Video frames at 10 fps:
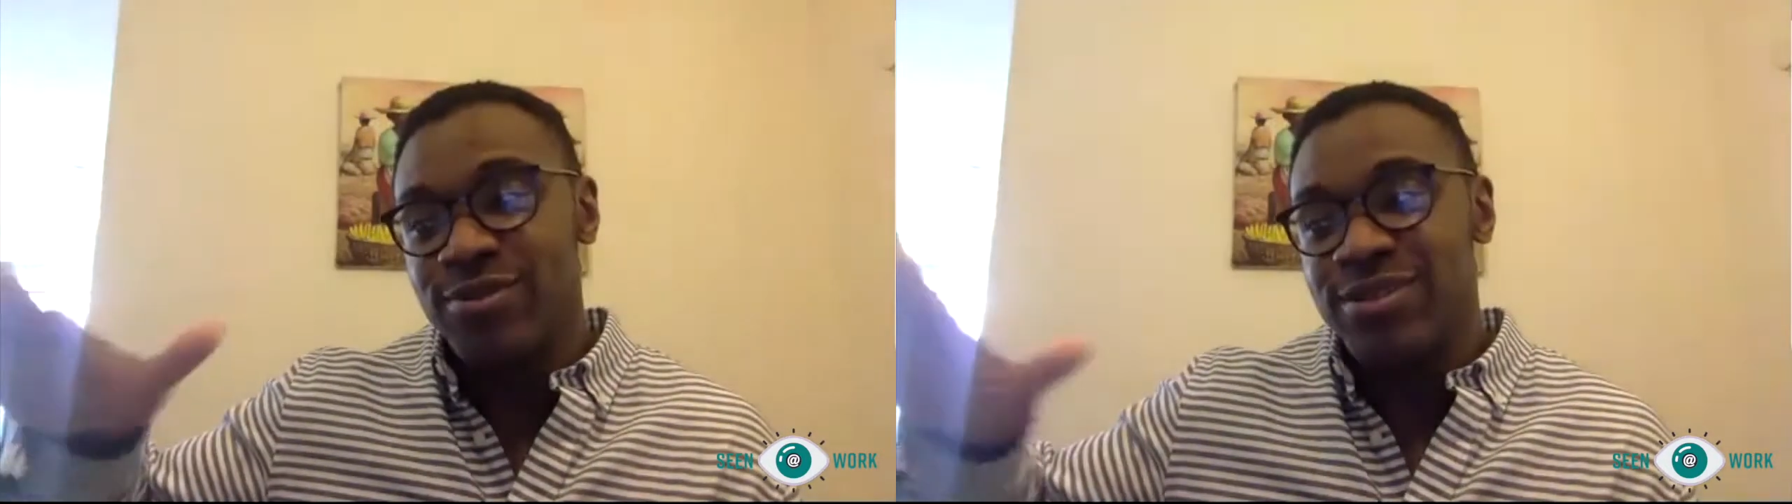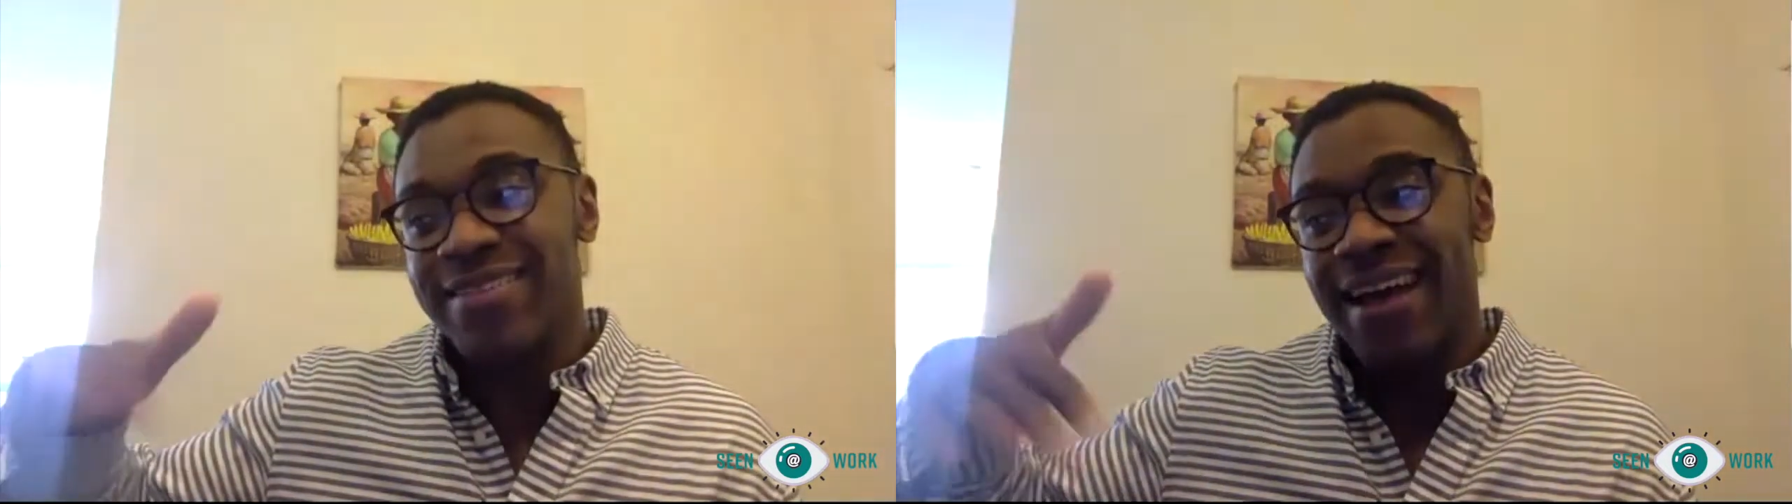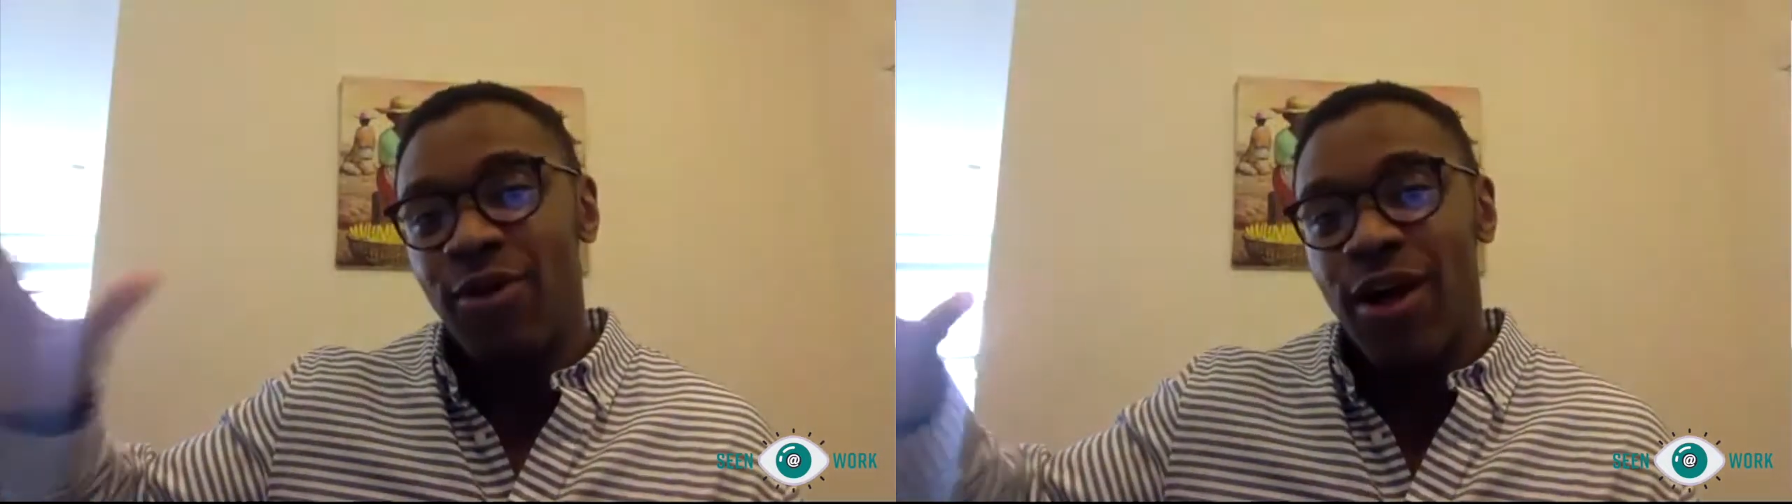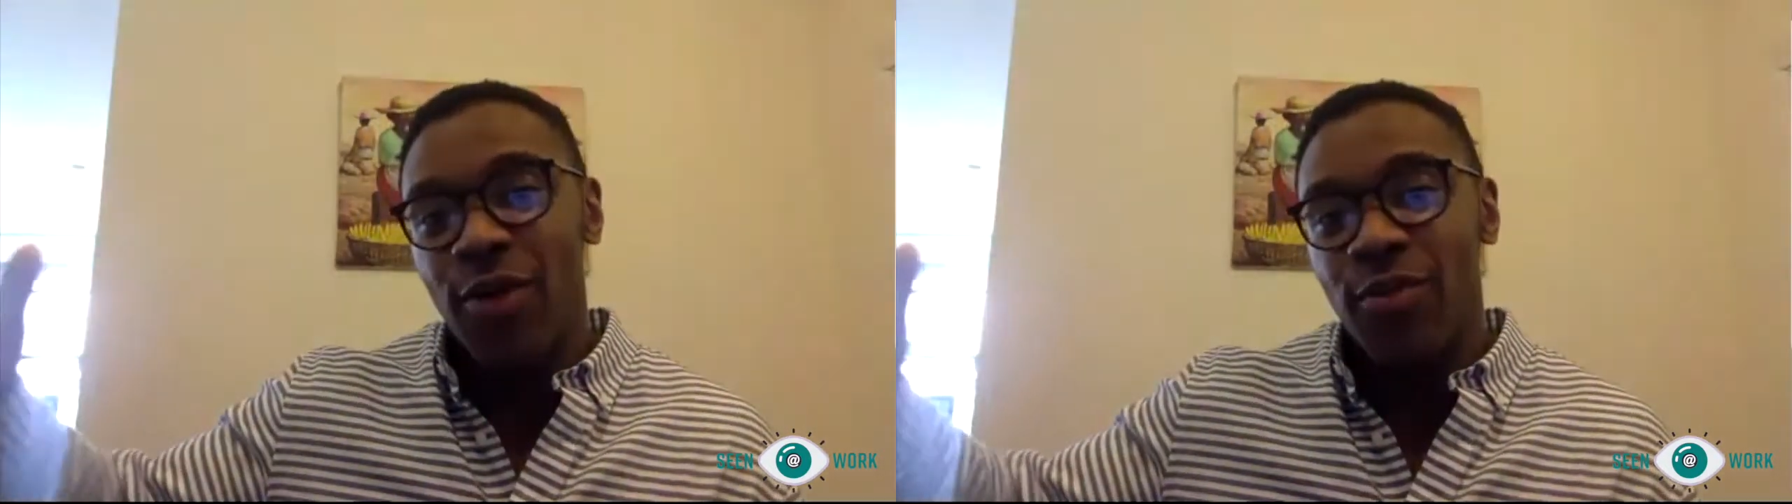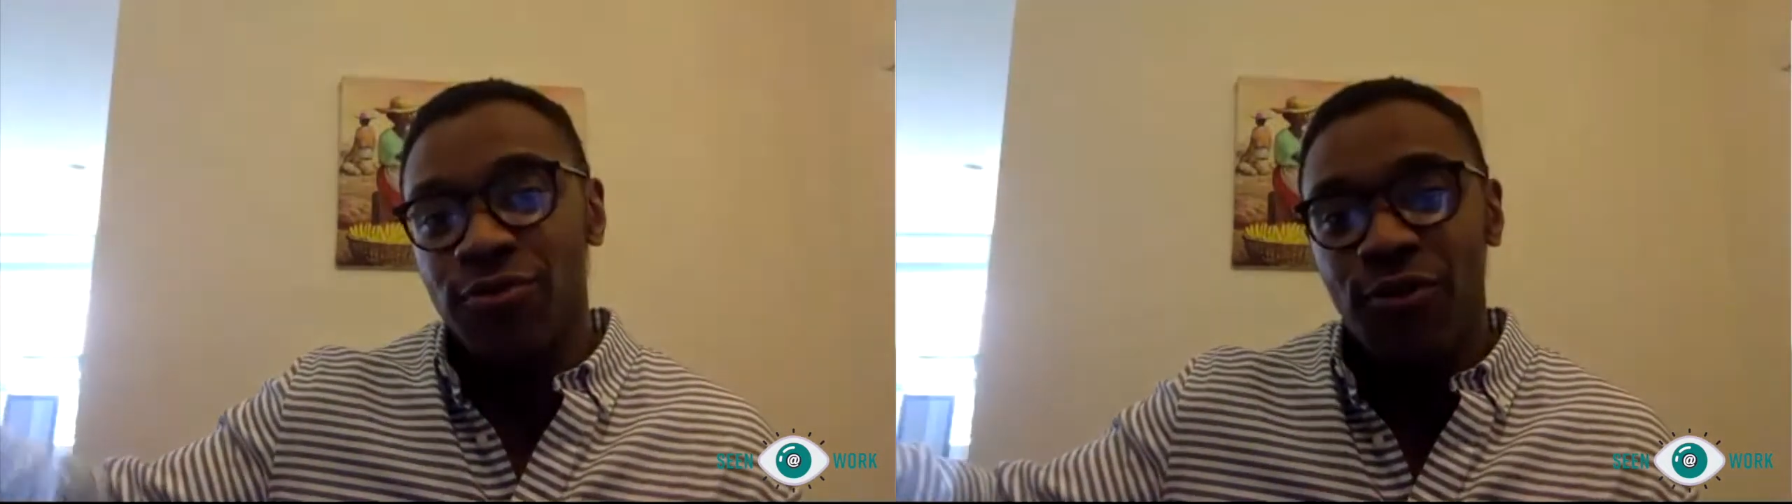and that will help
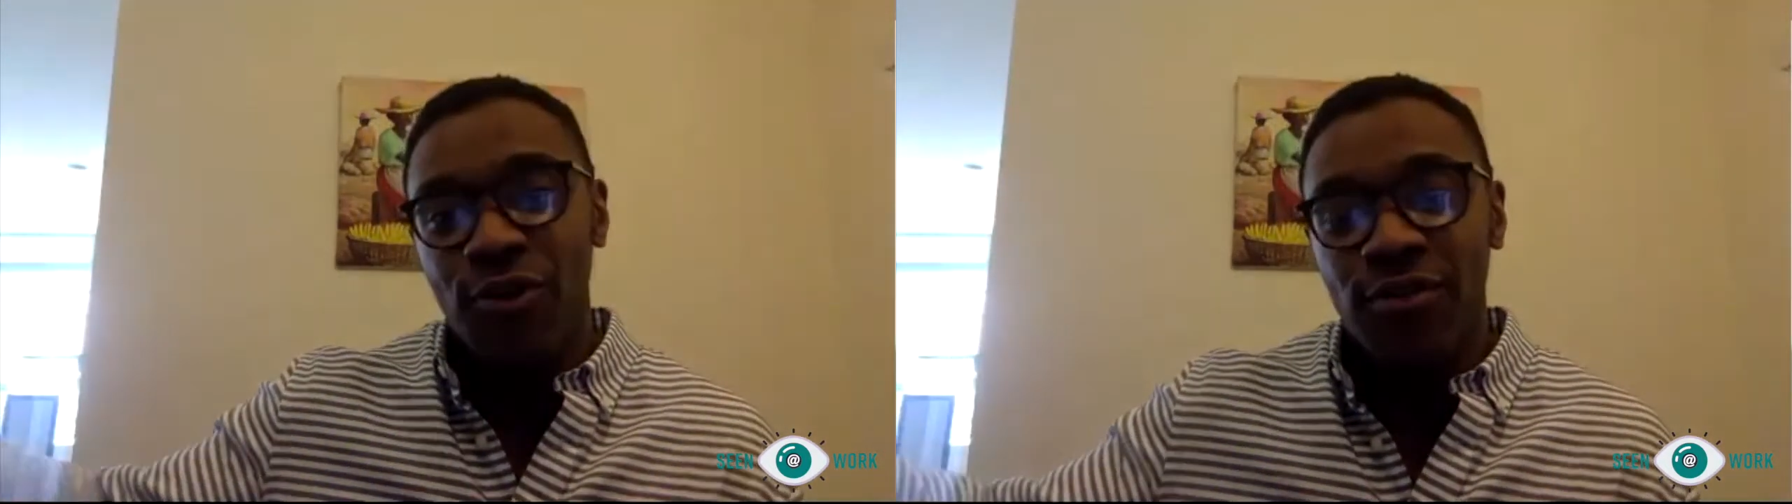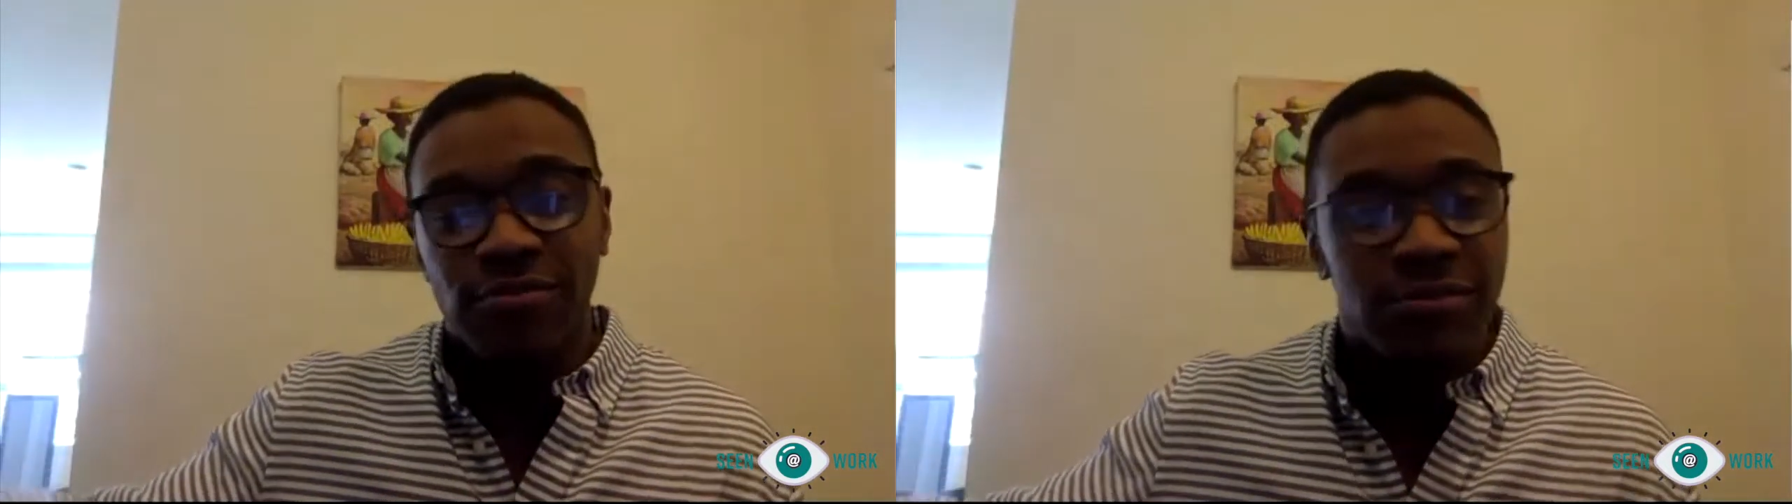inform